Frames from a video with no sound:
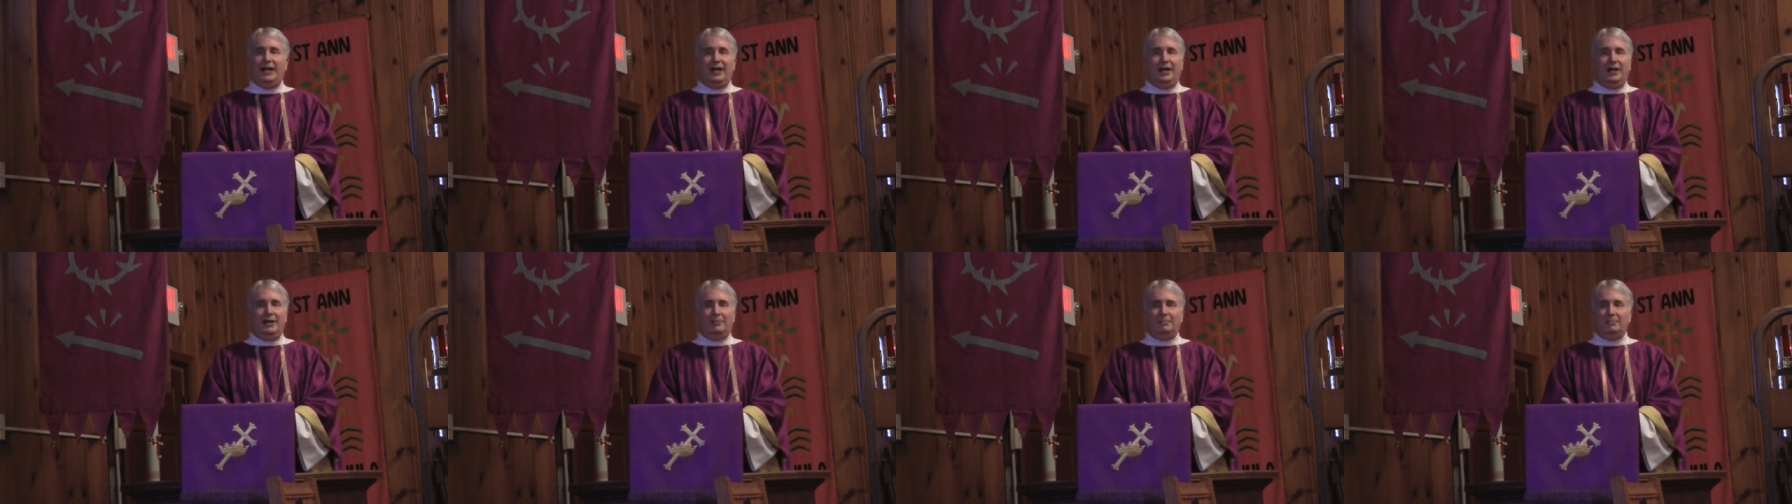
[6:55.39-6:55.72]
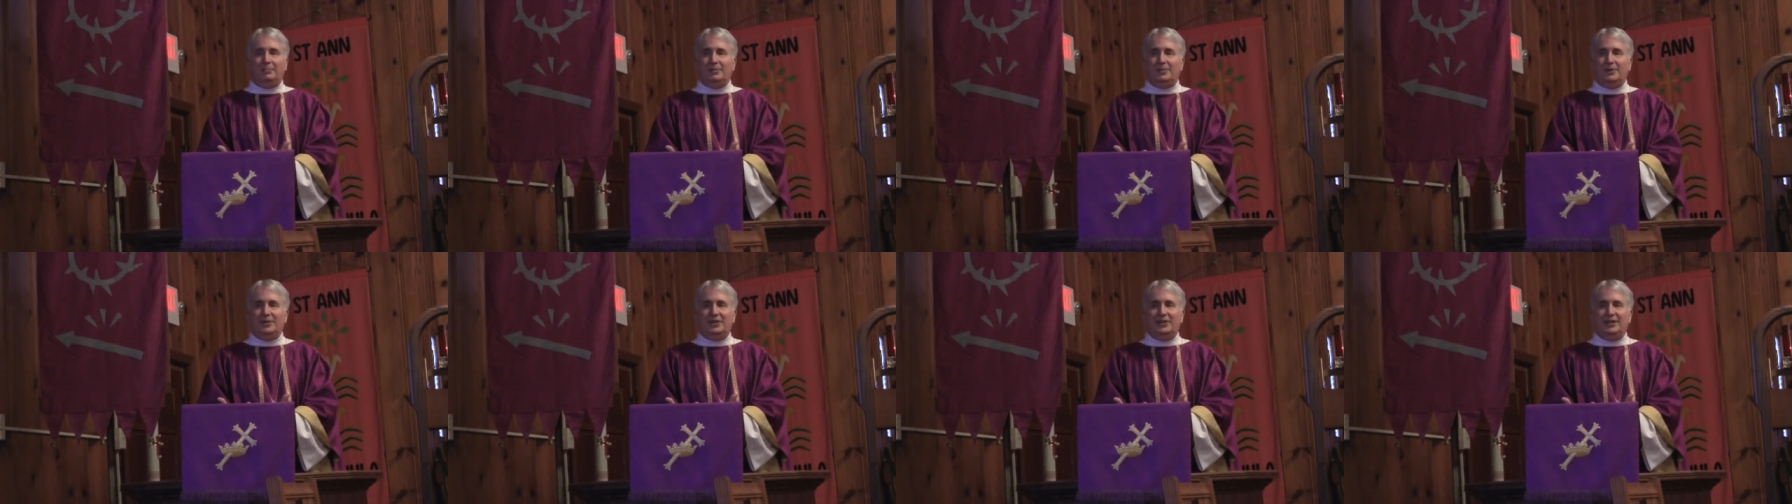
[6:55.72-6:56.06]
am
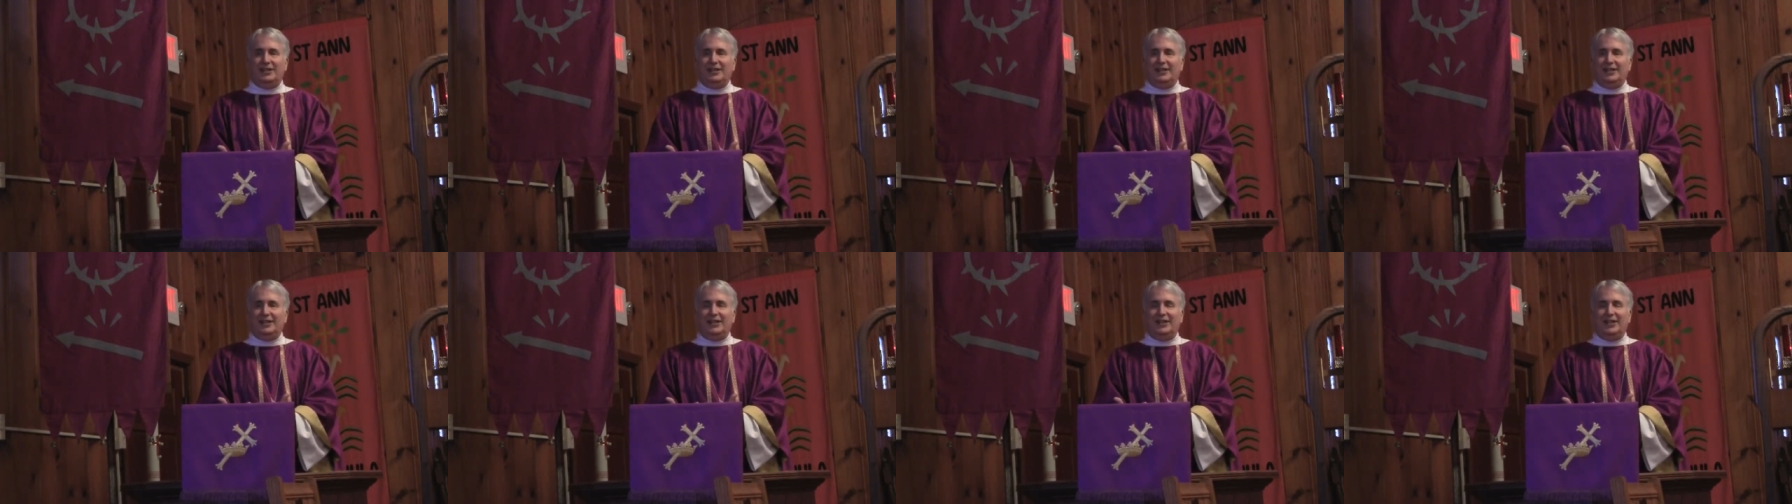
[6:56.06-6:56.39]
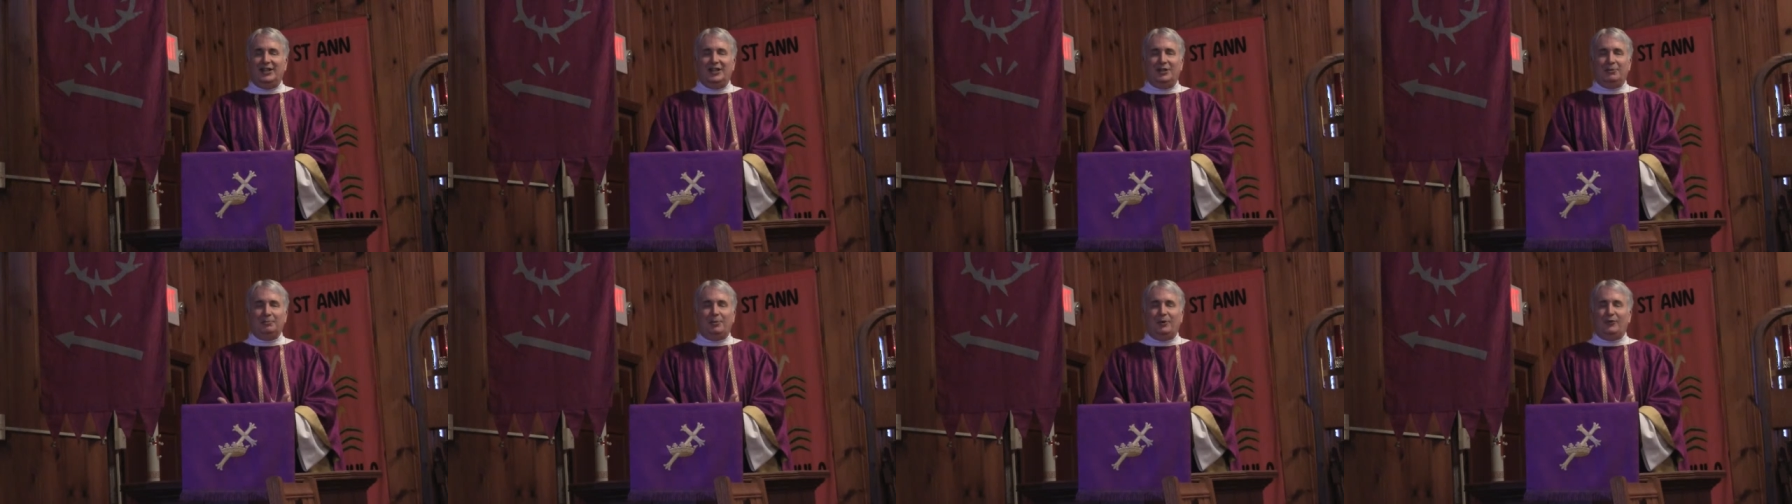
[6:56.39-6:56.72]

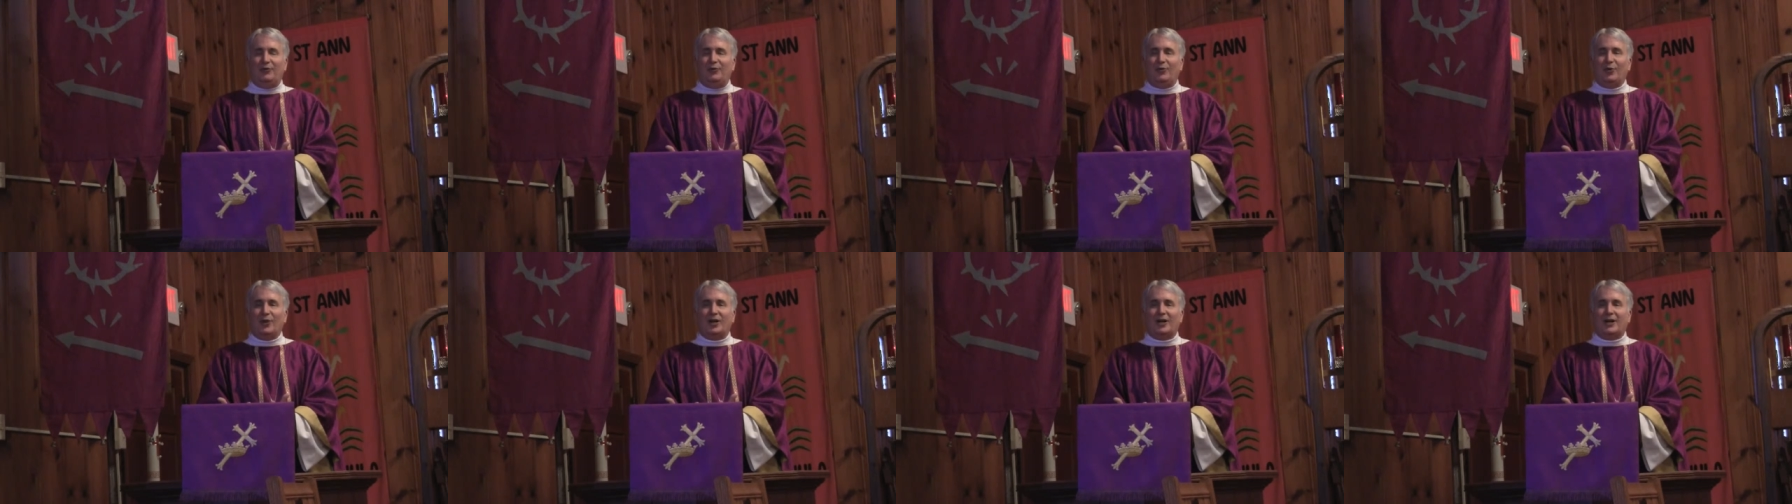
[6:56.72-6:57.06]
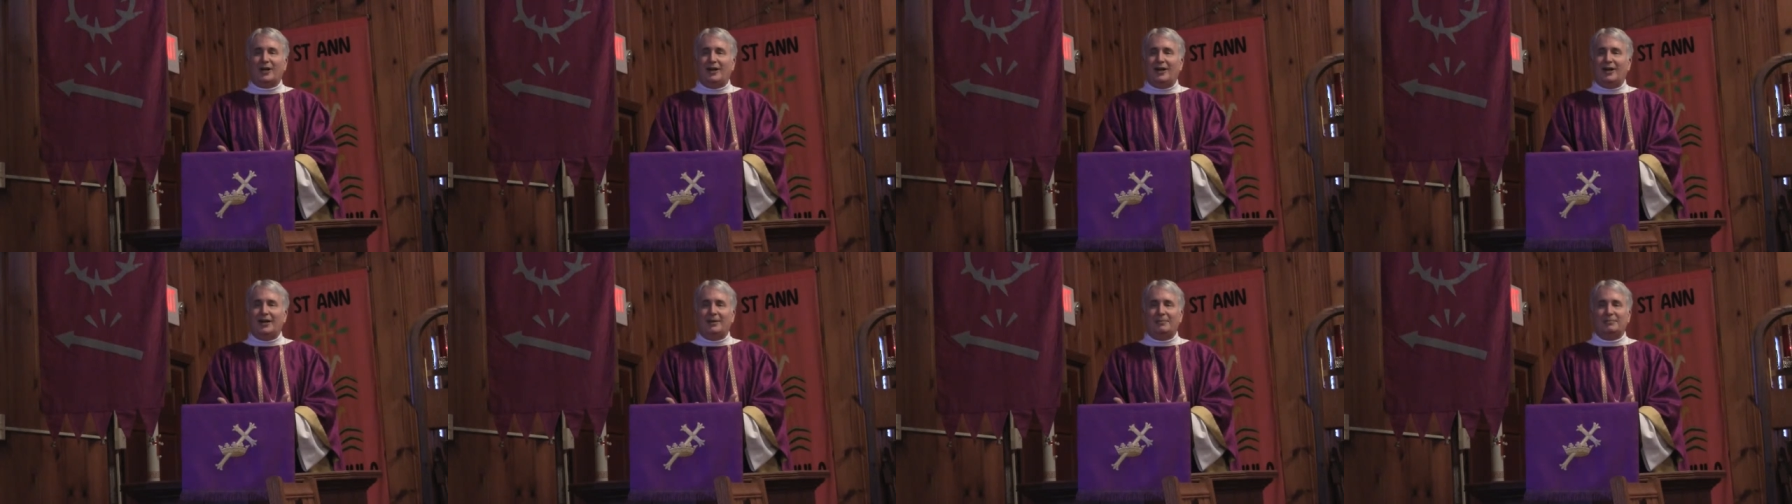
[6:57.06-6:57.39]
before
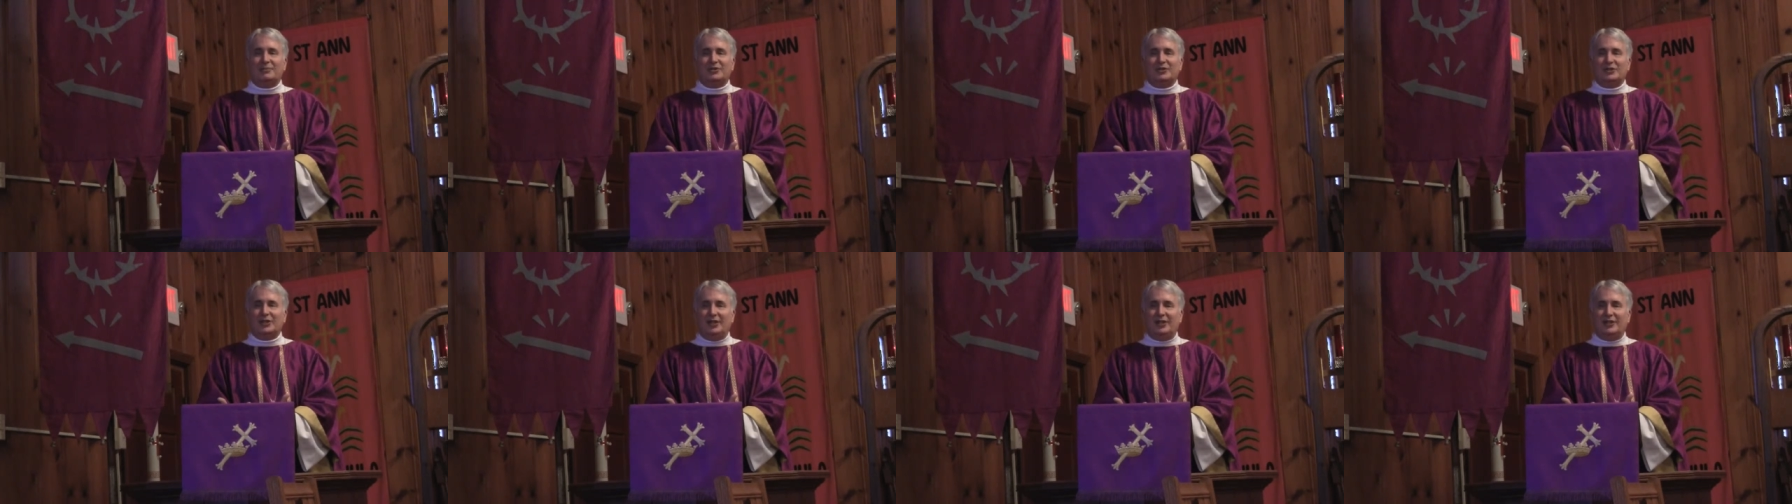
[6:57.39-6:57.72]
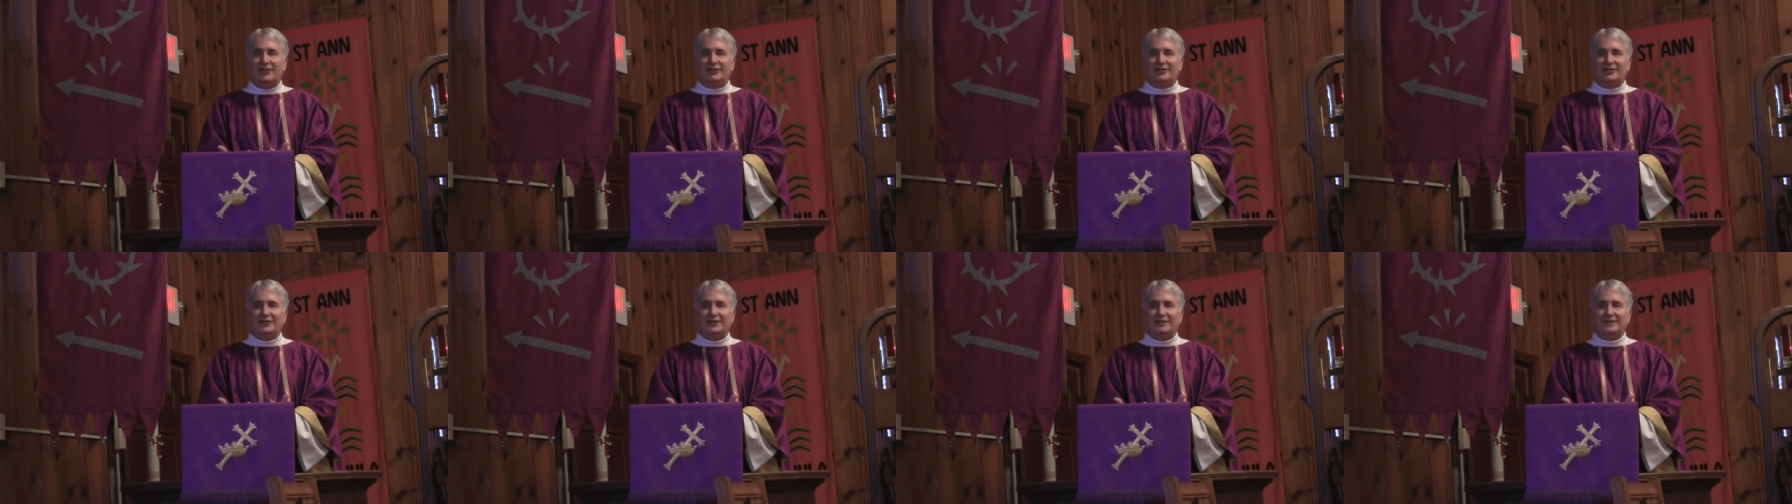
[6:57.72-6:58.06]
God
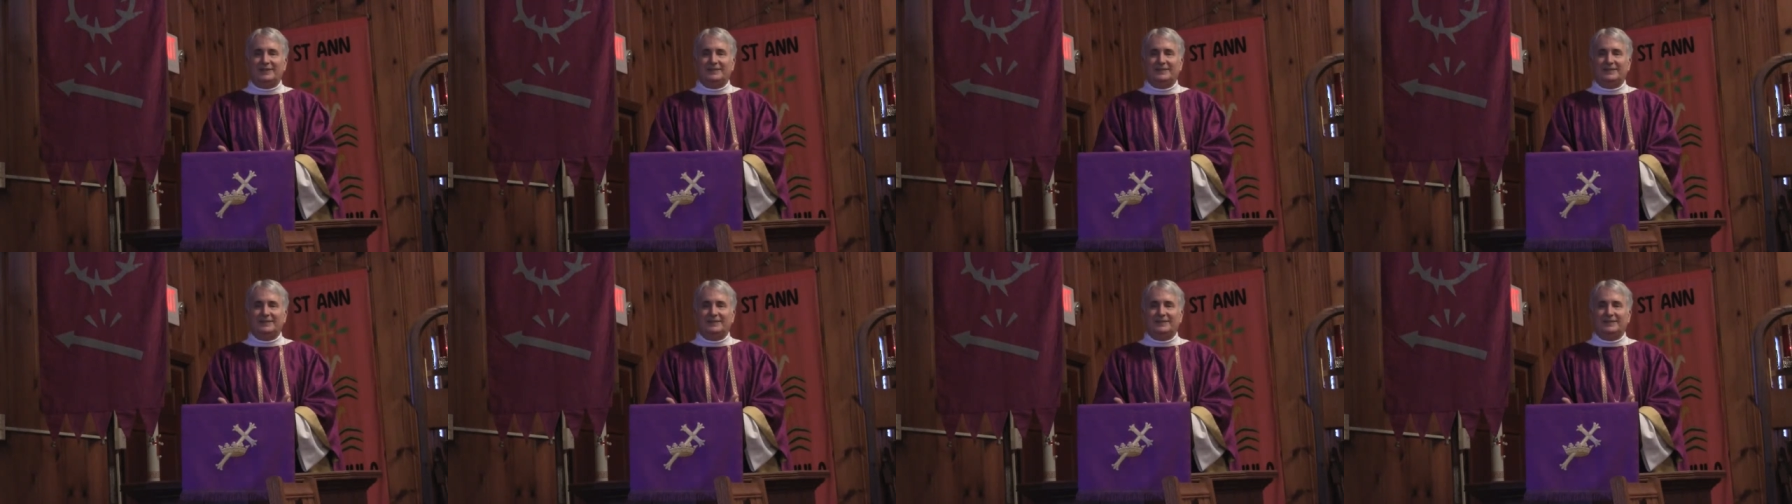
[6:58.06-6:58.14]
Himself,